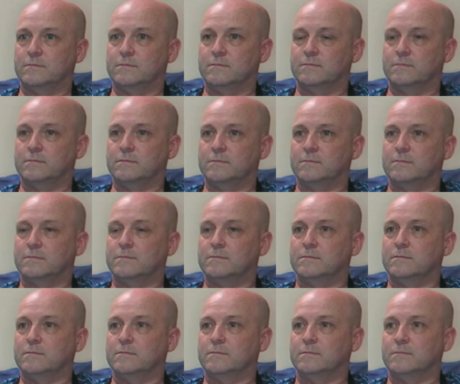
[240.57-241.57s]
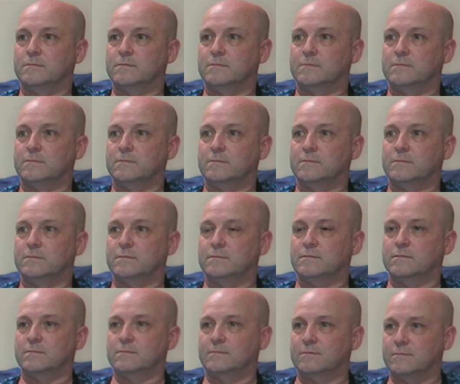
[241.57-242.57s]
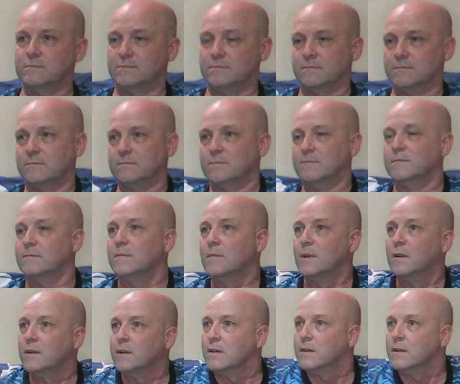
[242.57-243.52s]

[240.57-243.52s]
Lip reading: (silent)